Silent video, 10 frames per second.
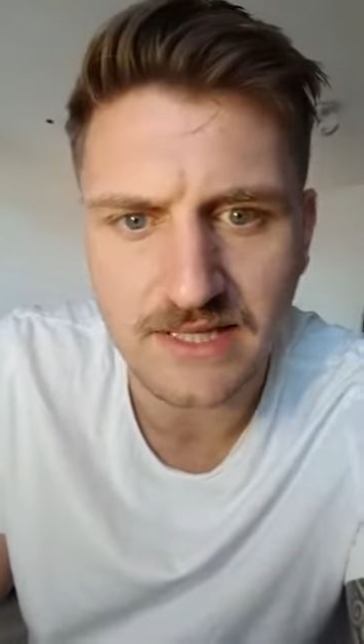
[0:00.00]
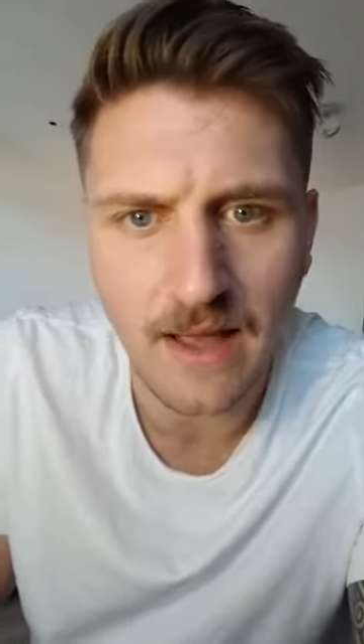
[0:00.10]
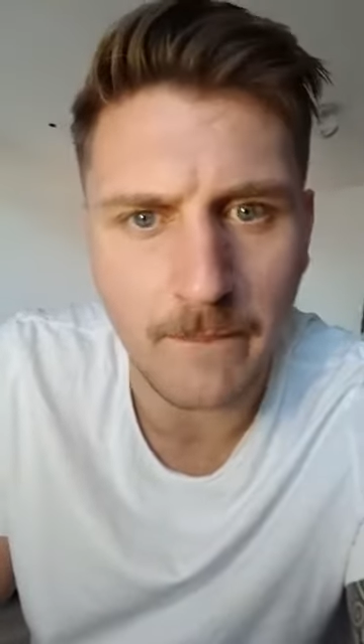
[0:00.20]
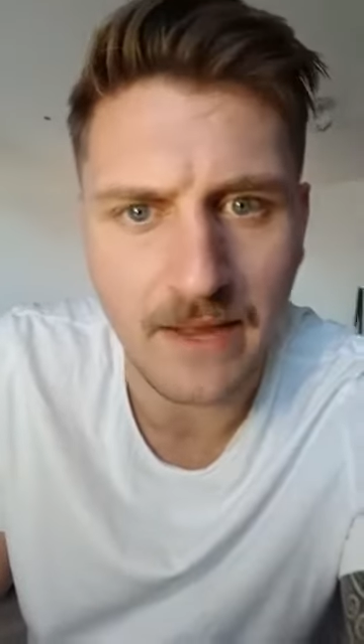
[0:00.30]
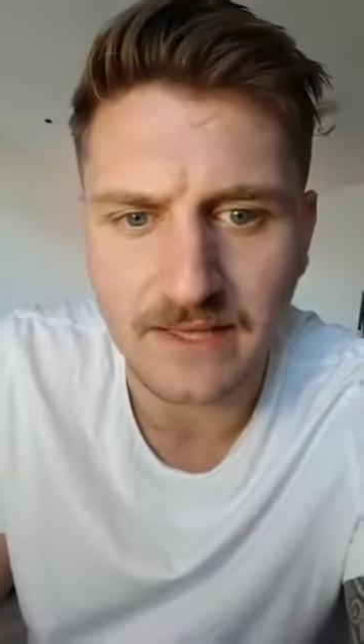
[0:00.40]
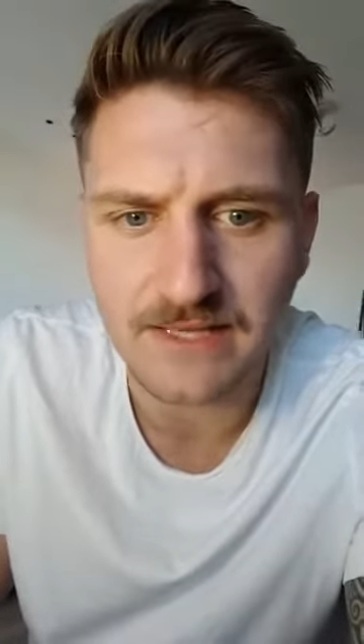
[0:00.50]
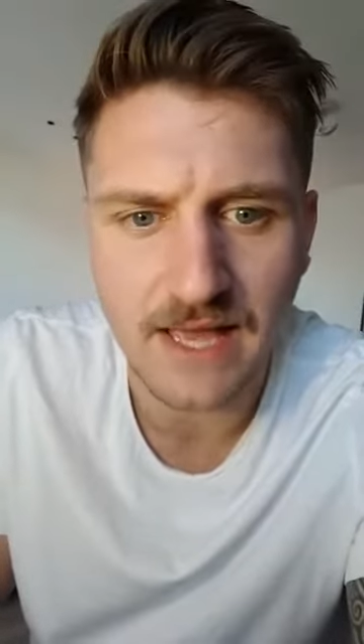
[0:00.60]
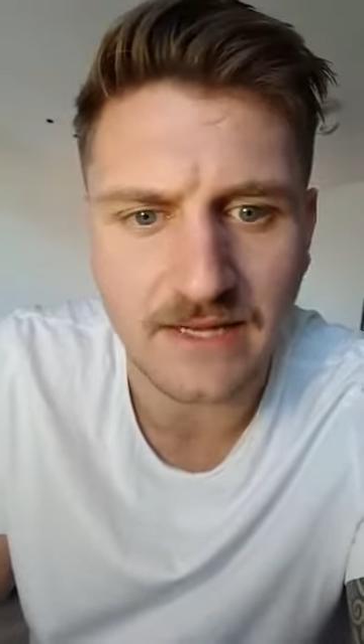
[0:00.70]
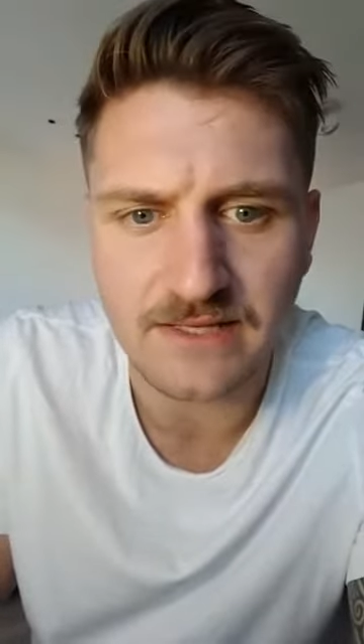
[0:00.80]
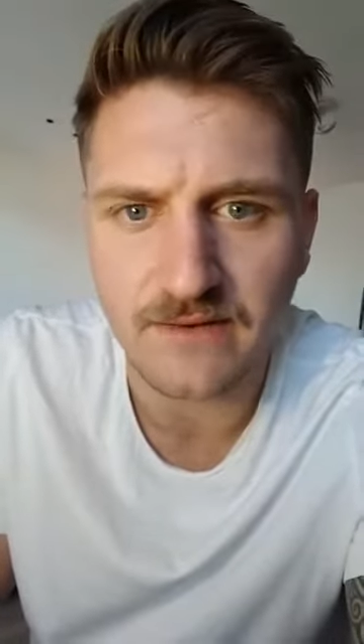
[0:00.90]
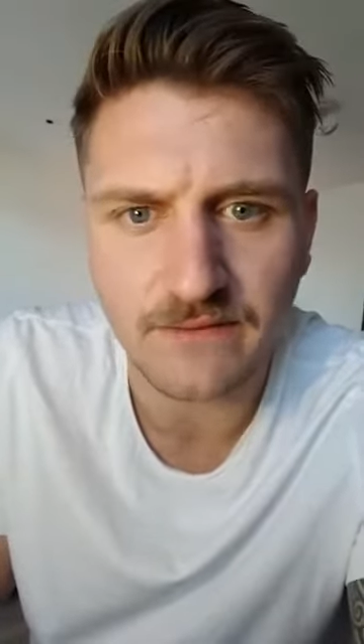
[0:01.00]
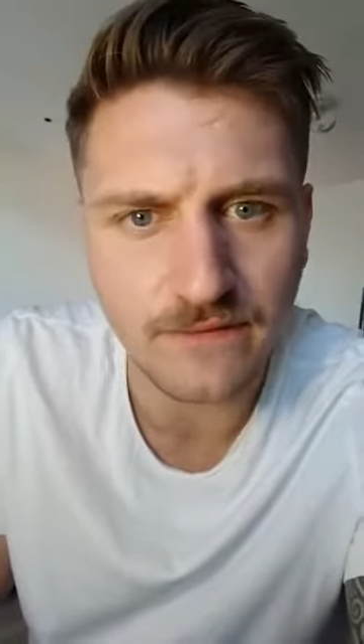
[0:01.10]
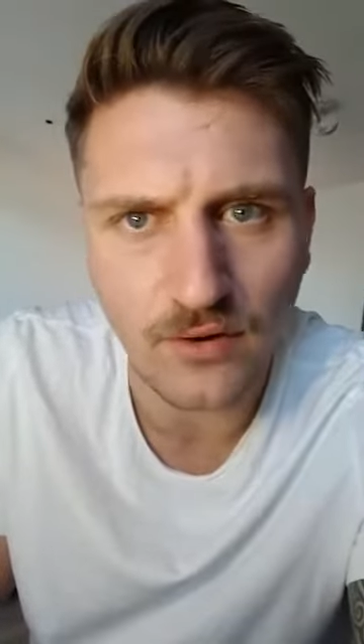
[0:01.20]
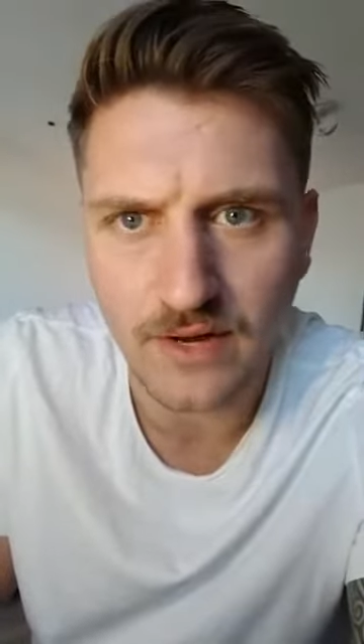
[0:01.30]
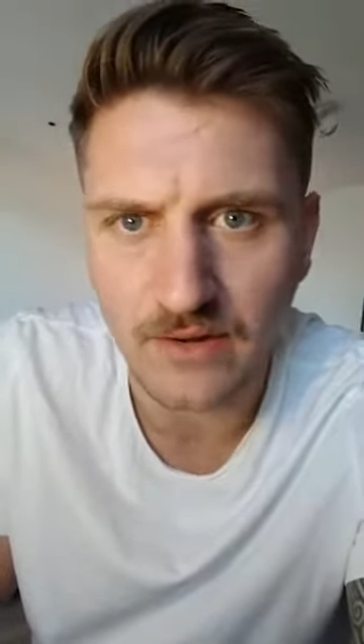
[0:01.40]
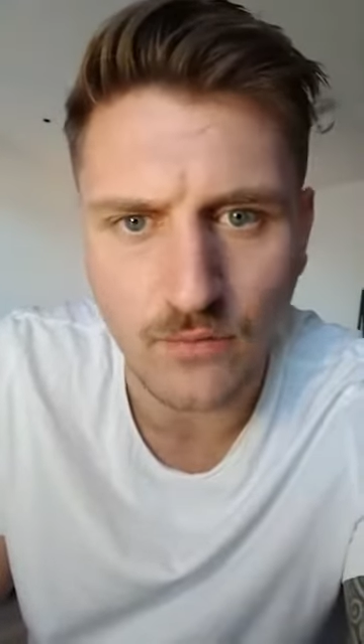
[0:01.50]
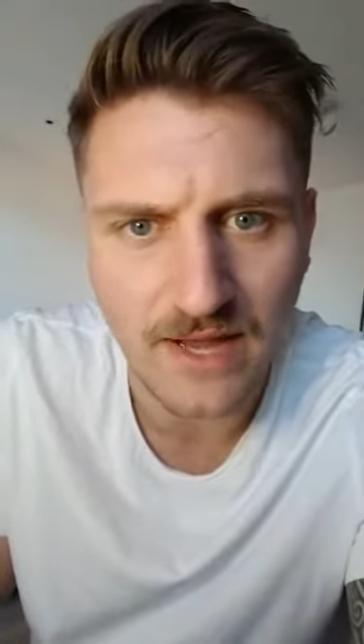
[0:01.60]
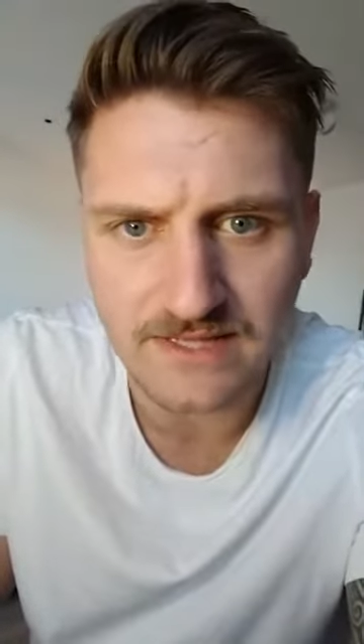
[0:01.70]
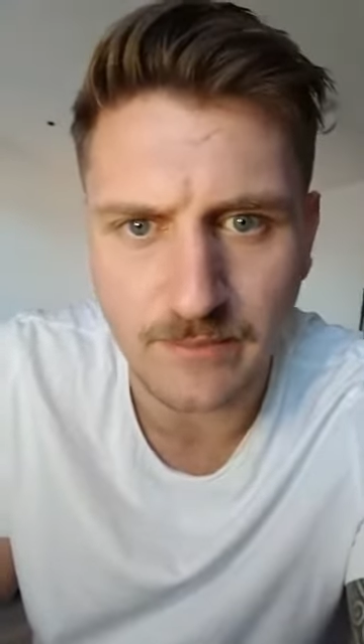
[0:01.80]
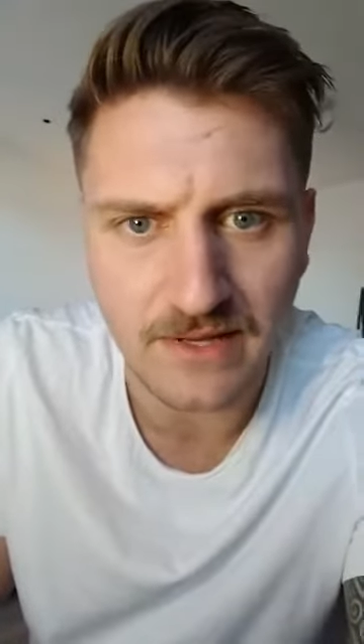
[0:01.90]
that mix and it's a fucking
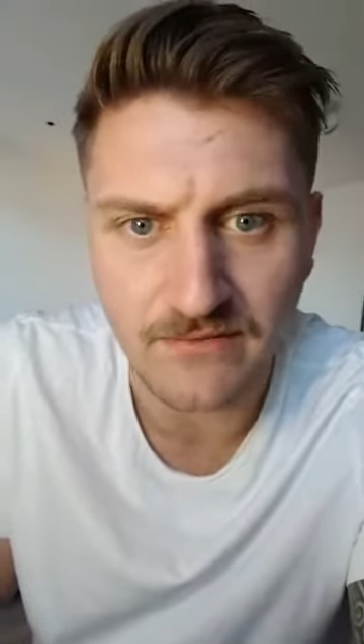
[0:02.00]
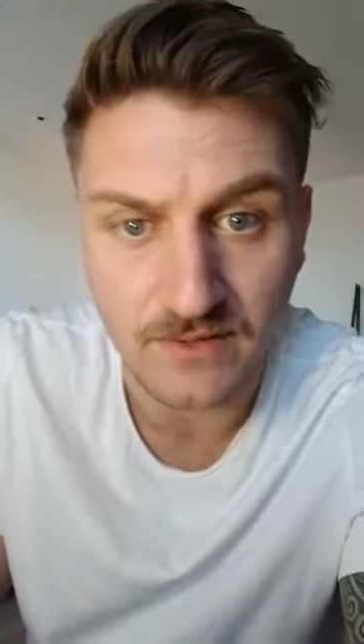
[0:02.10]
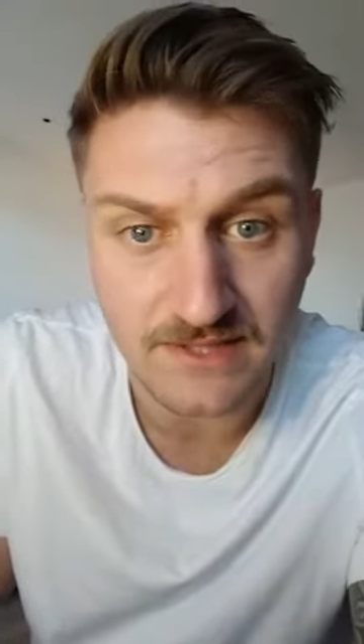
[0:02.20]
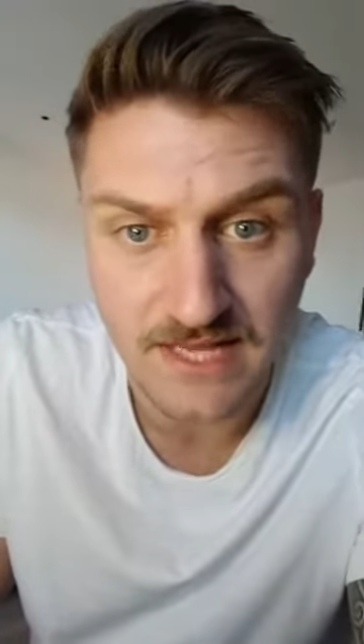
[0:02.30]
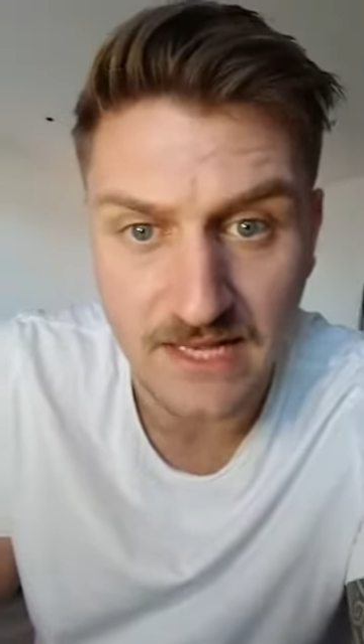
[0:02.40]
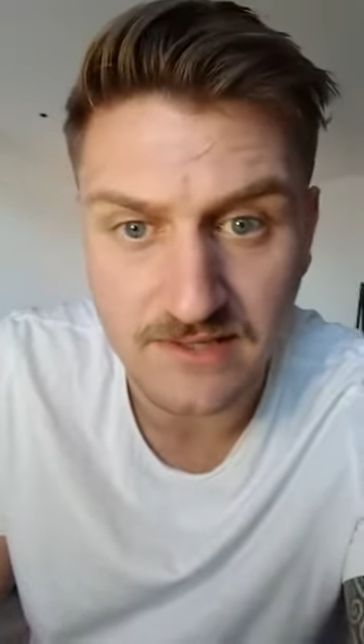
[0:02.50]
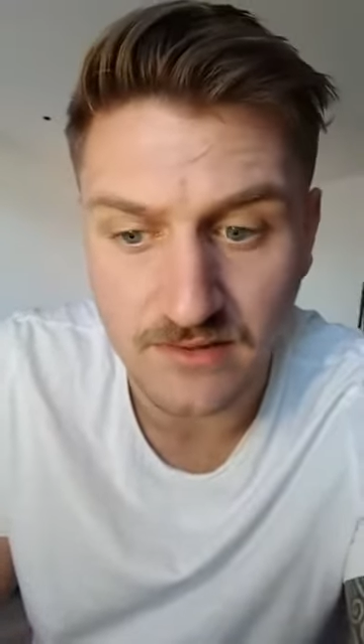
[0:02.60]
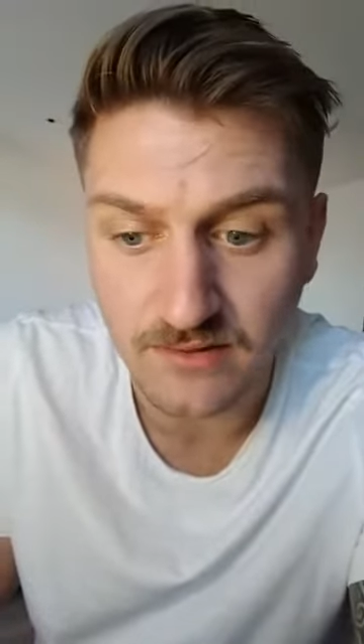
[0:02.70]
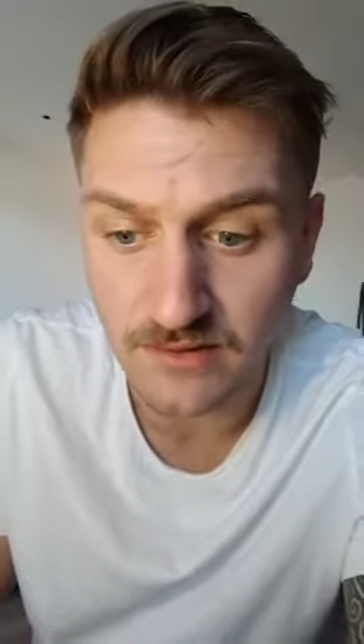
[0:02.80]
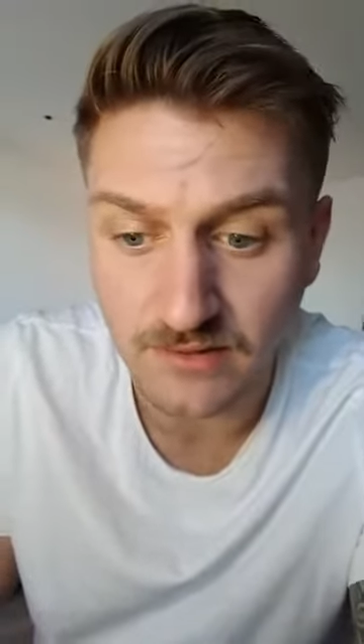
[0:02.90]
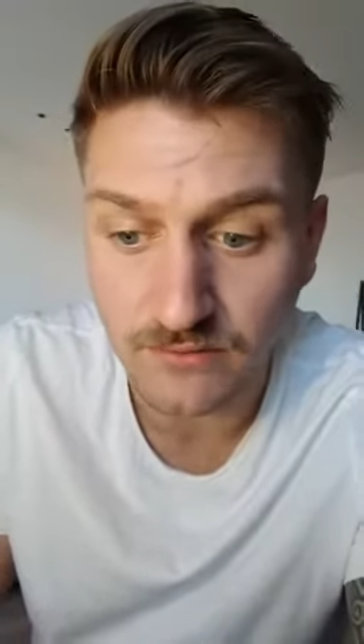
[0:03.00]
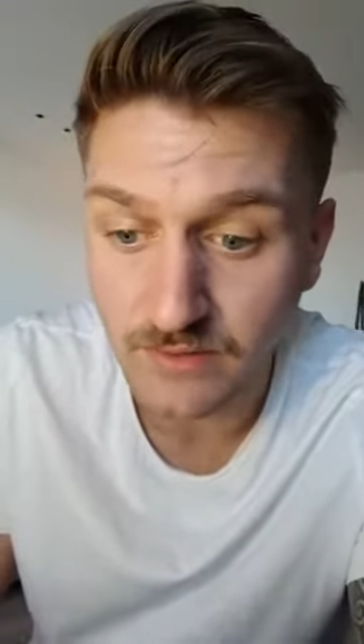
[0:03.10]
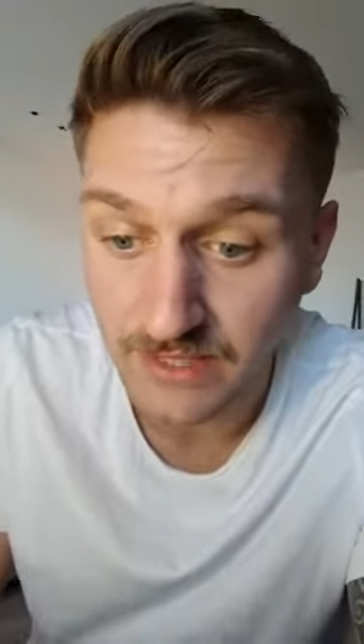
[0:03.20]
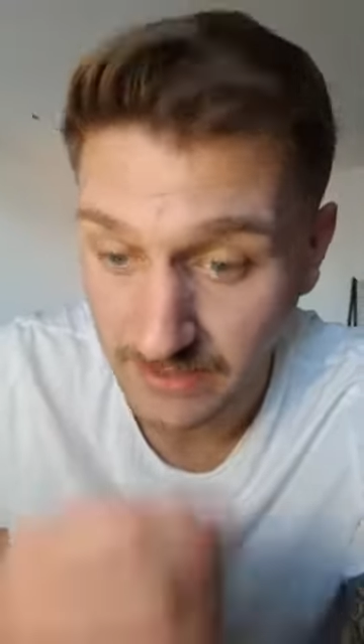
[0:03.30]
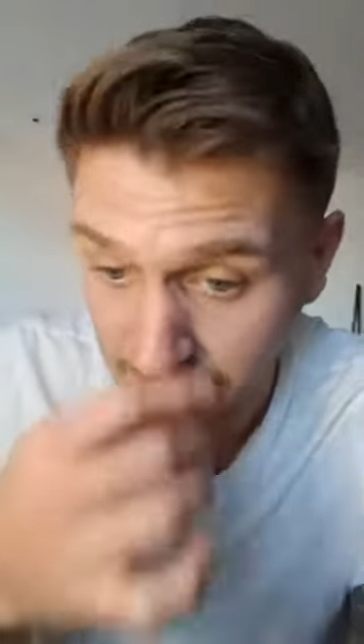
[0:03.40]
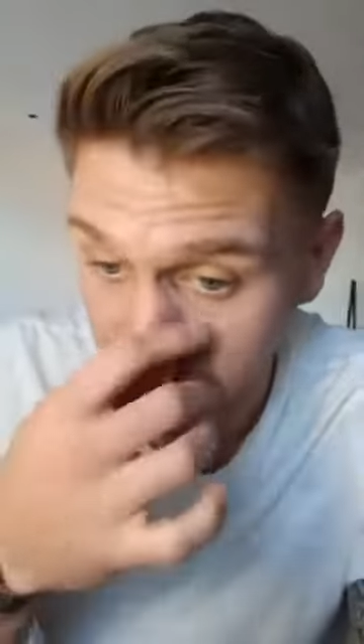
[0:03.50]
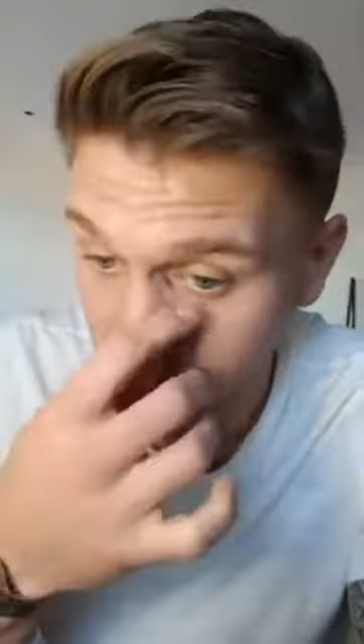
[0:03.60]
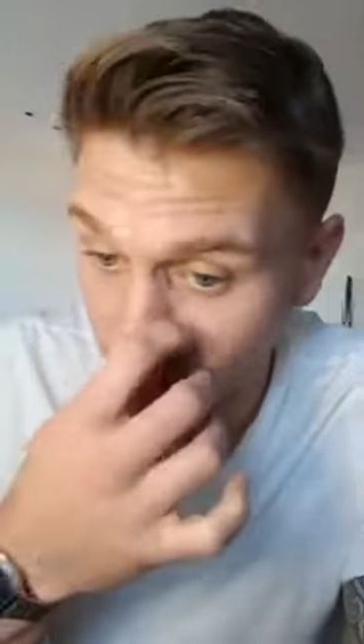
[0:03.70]
recipe for disaster. You know, it really is. It's a